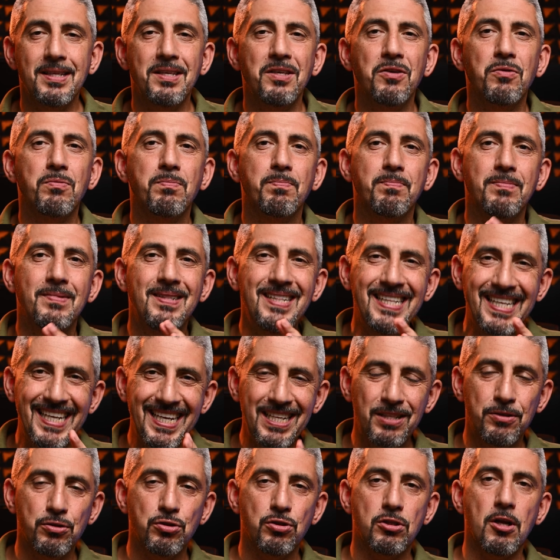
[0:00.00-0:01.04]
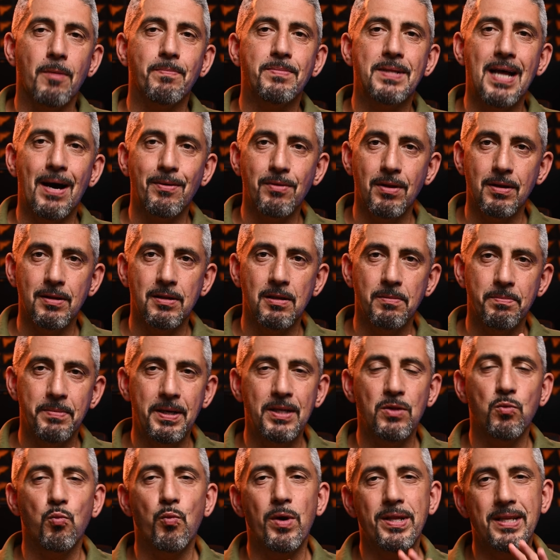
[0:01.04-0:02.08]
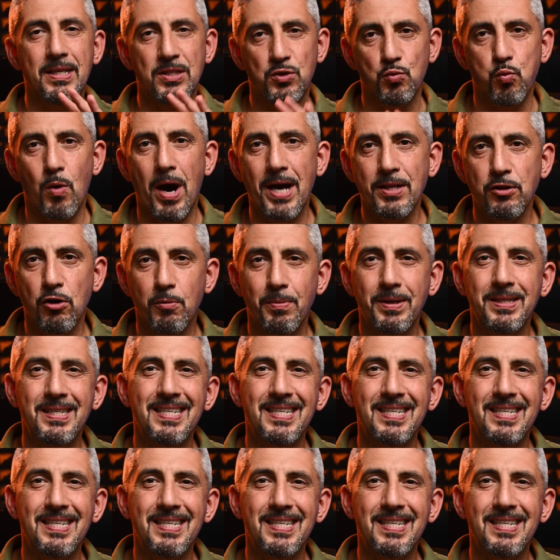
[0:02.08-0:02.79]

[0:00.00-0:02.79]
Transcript: you need to stop down a little bit. When it's wide open,